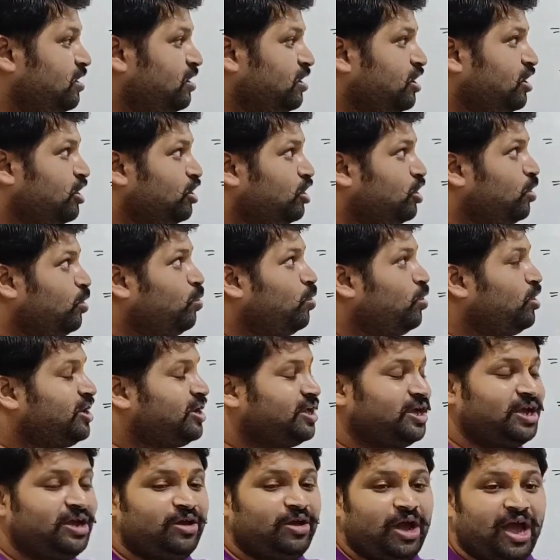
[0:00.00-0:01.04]
Now what
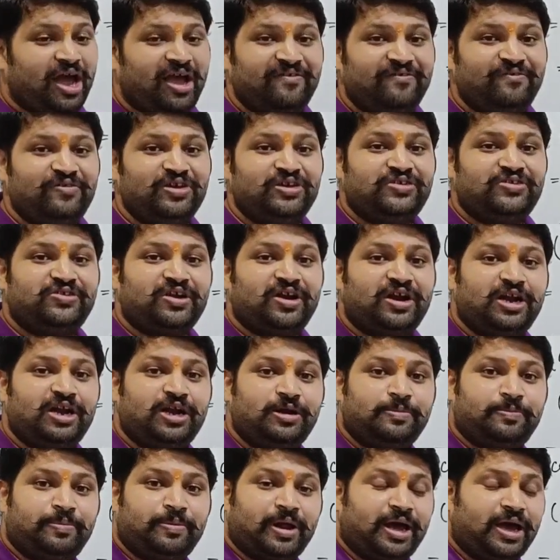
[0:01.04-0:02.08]
have we studied
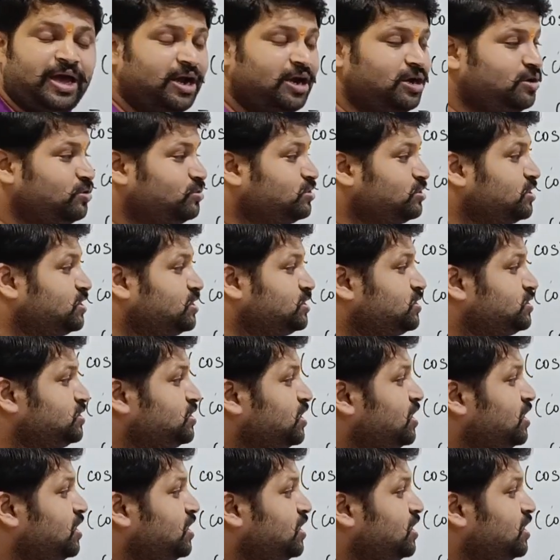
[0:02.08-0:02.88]
prior to this?